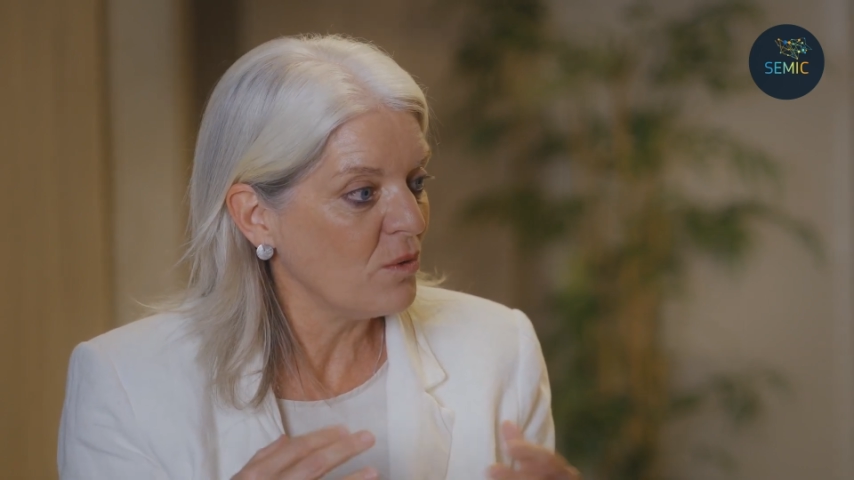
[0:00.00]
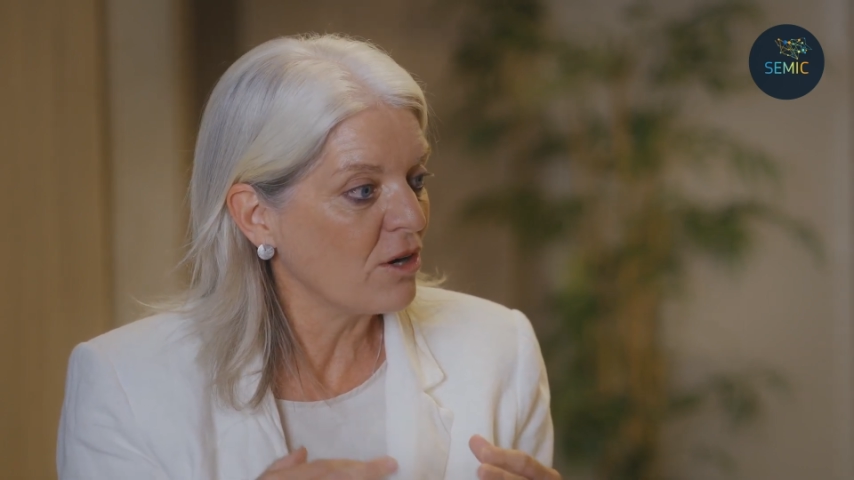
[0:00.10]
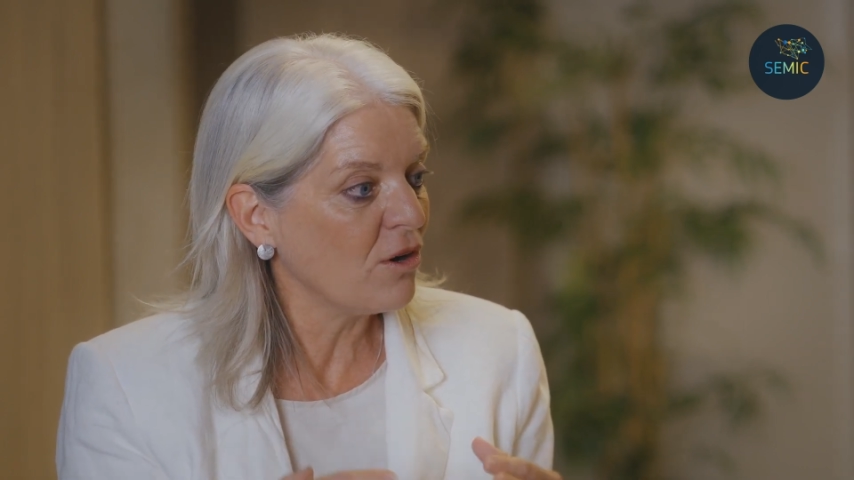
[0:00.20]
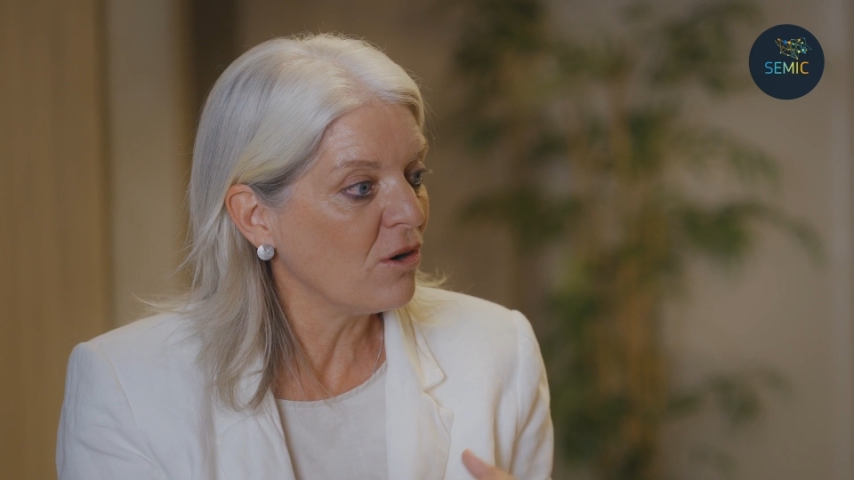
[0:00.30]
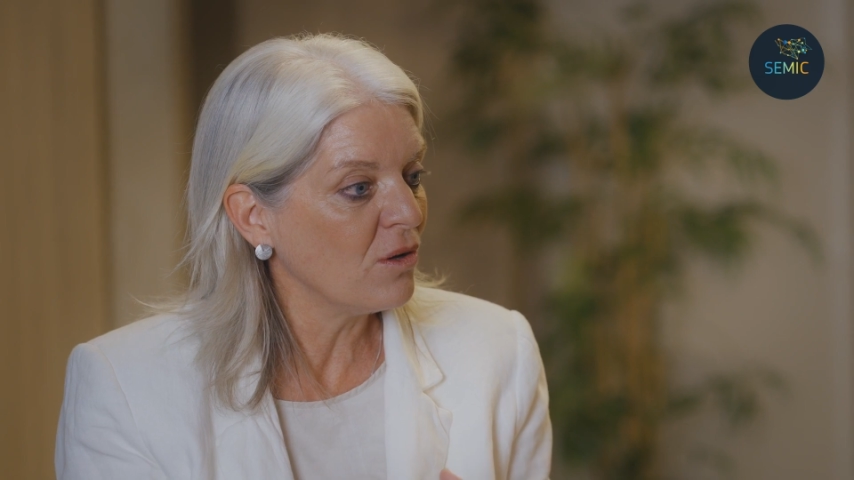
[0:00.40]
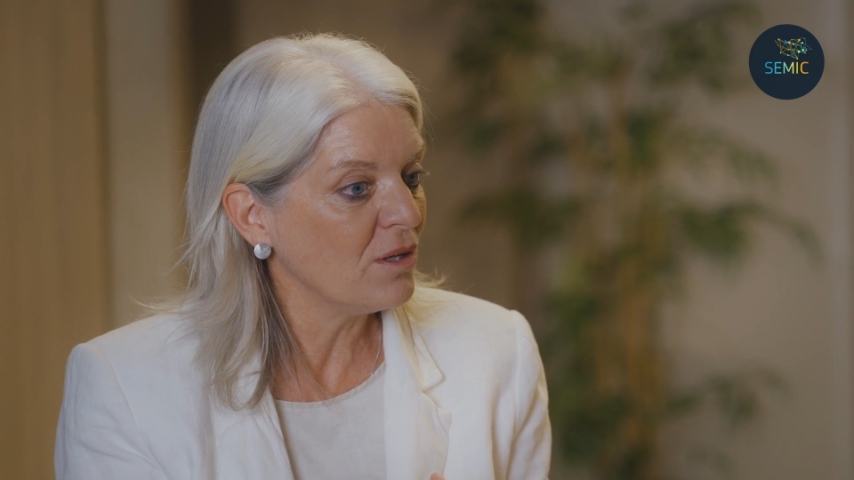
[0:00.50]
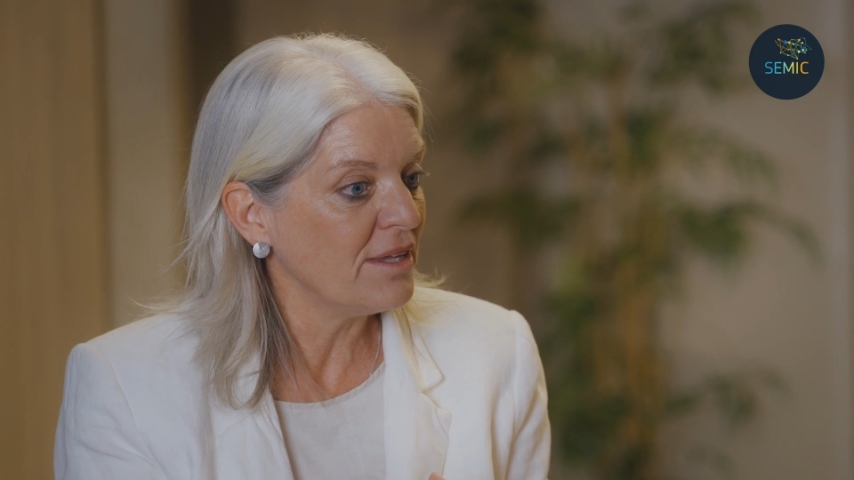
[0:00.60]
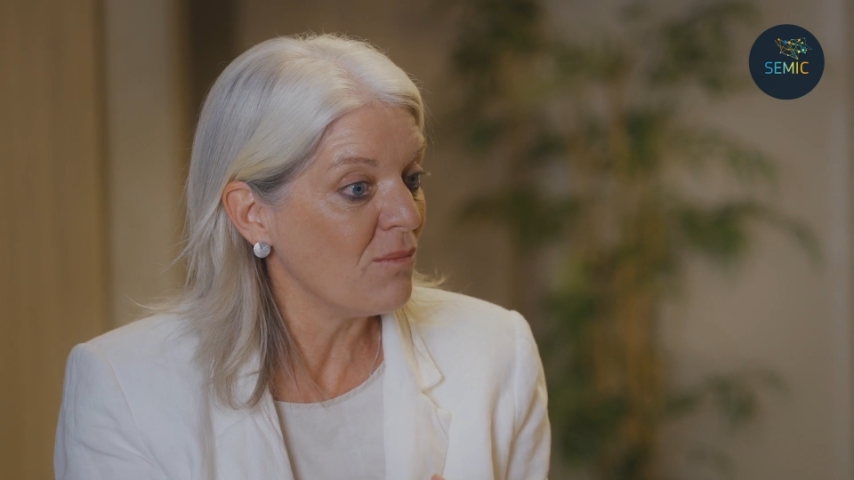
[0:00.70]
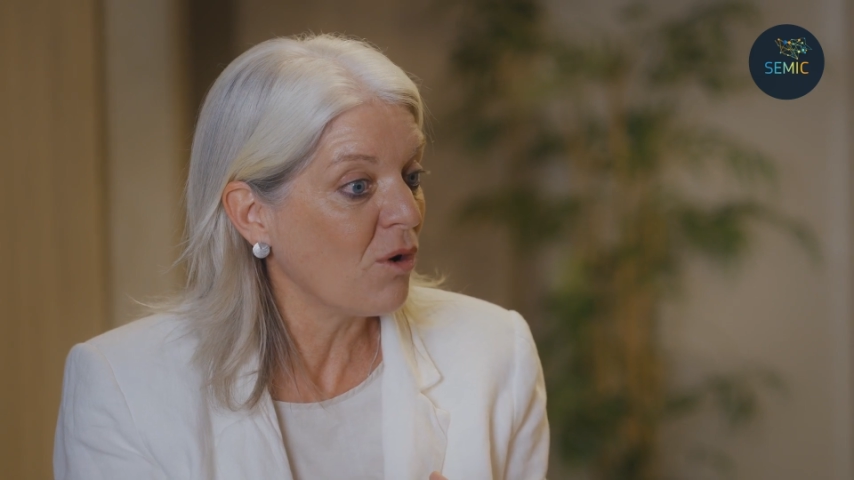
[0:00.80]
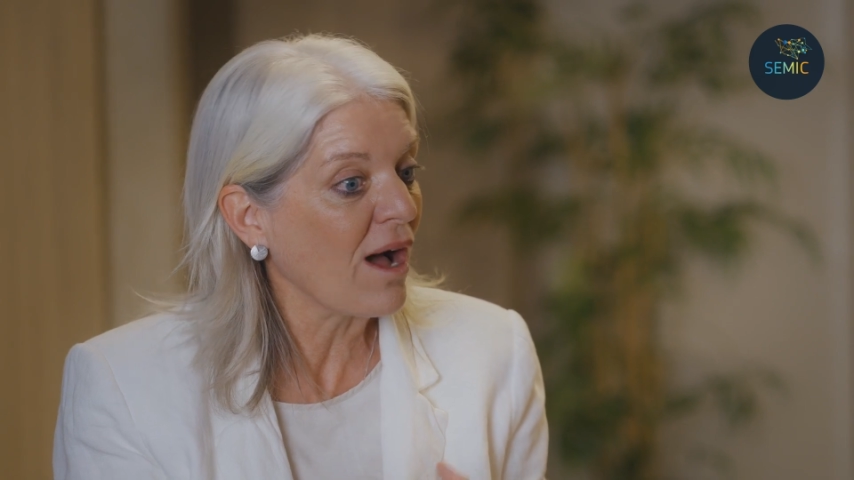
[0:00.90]
we call
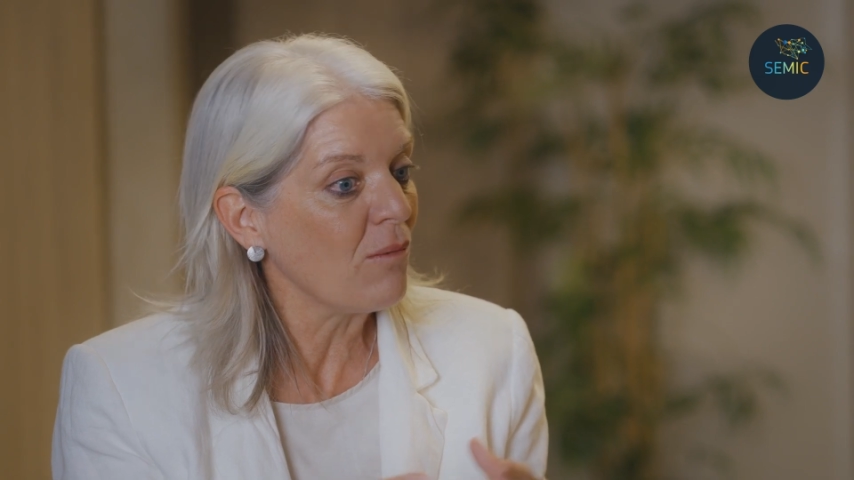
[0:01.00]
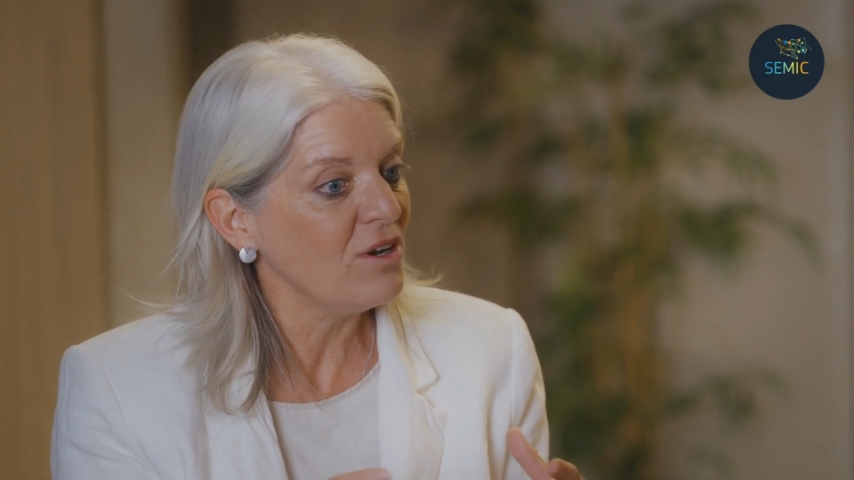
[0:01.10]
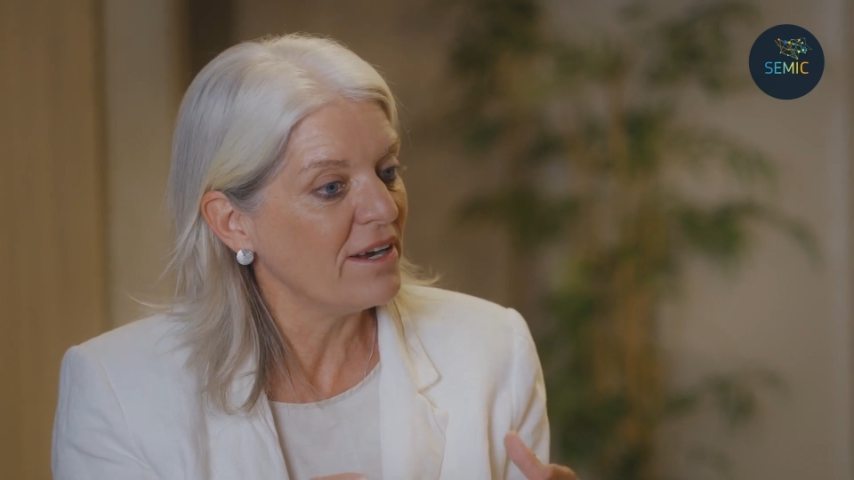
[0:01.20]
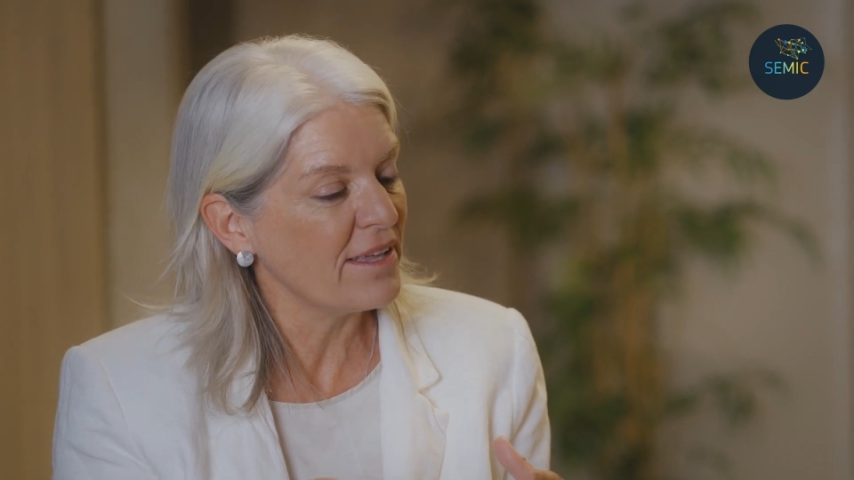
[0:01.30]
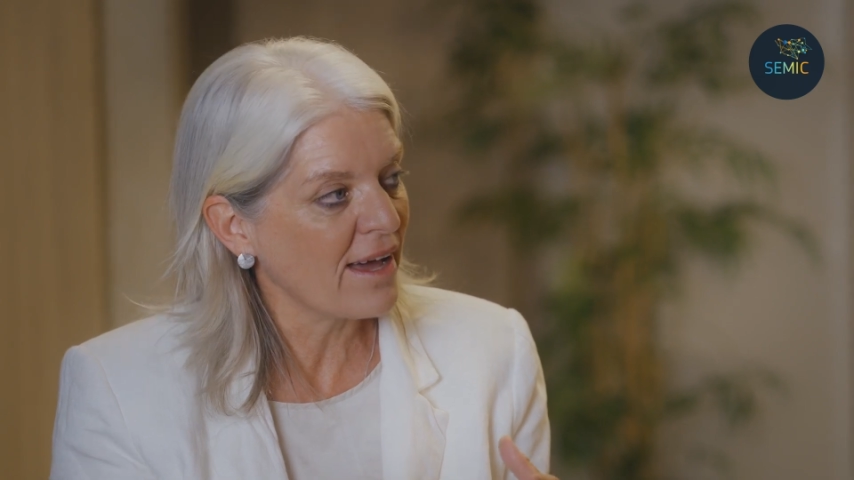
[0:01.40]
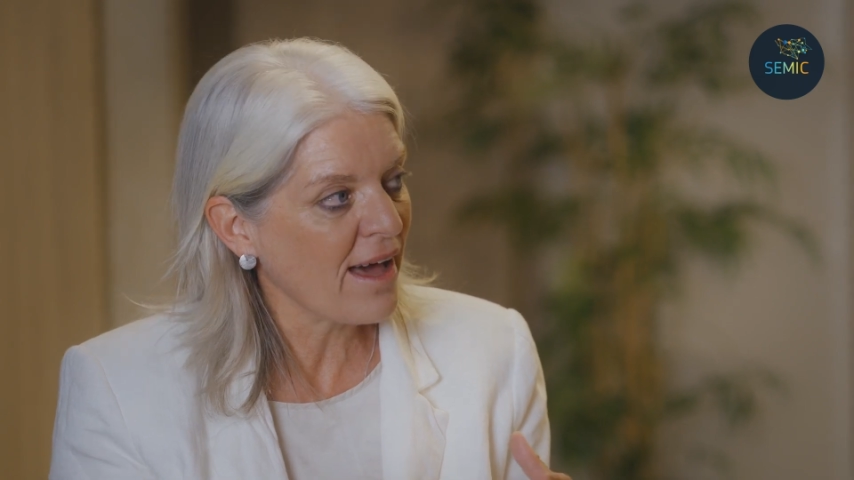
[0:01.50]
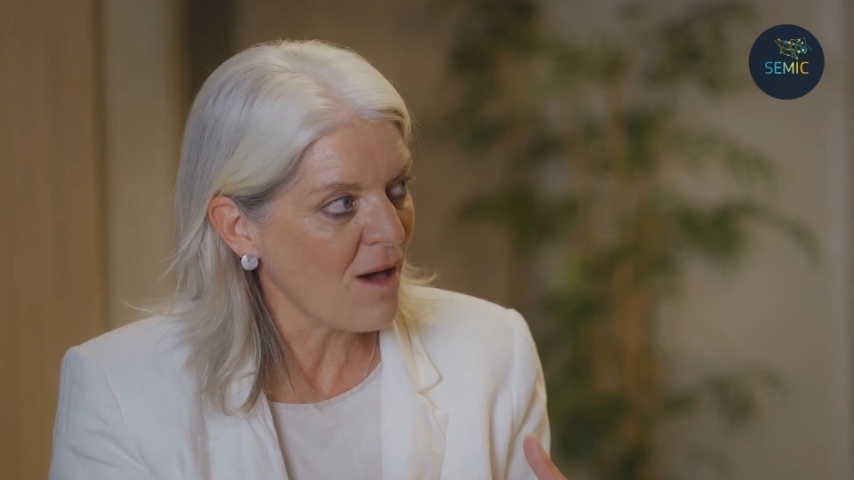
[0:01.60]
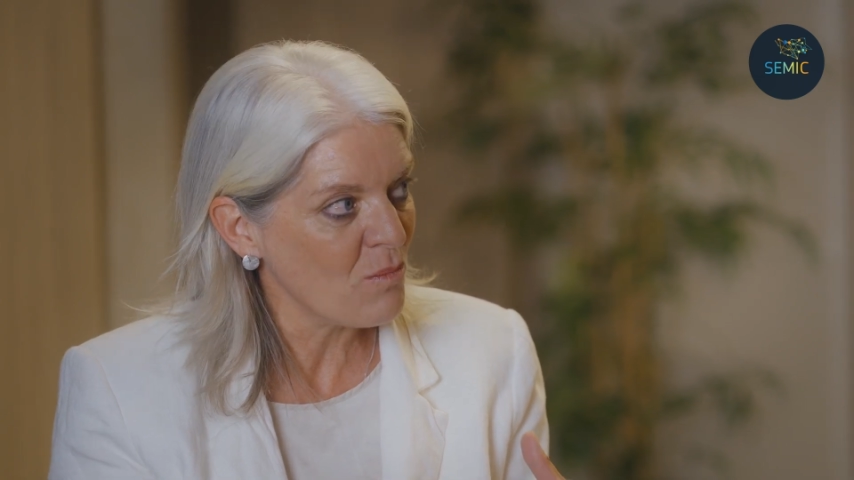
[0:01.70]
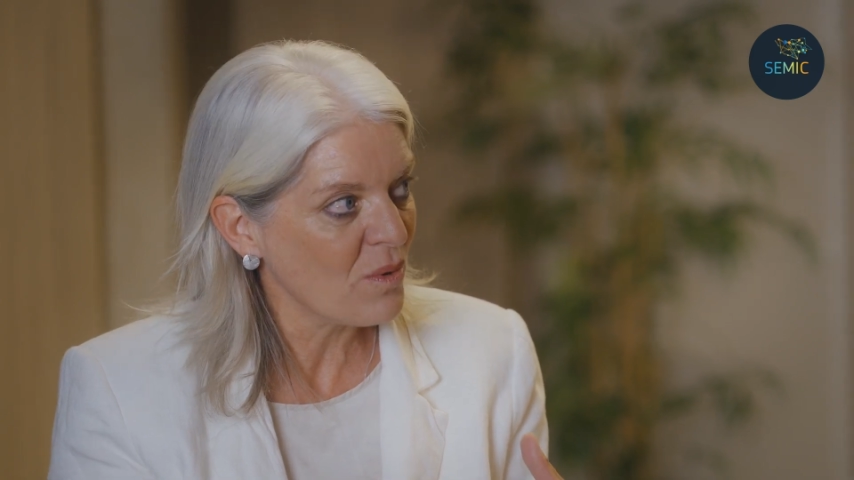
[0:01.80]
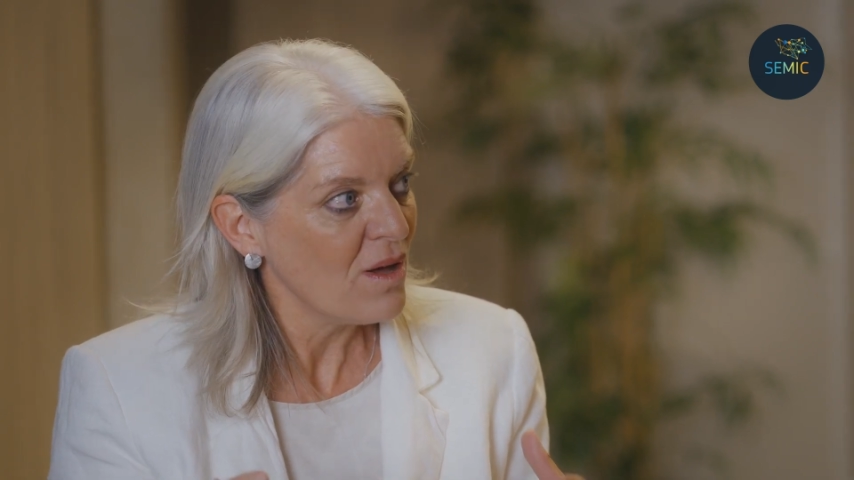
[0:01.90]
the vocabulary hub.